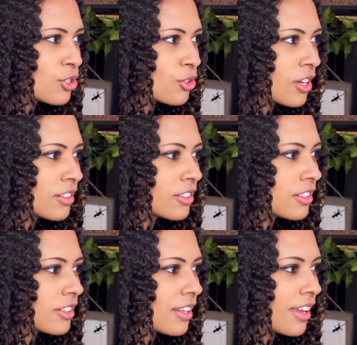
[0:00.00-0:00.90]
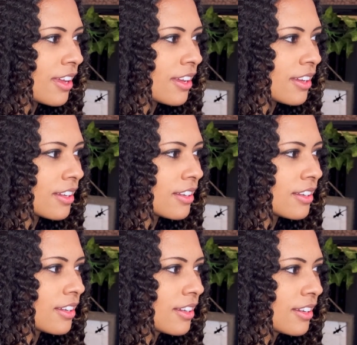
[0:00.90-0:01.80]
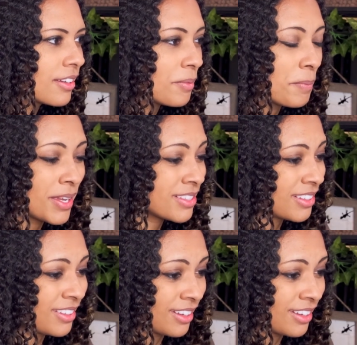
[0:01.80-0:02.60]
struggle, and basically yeah,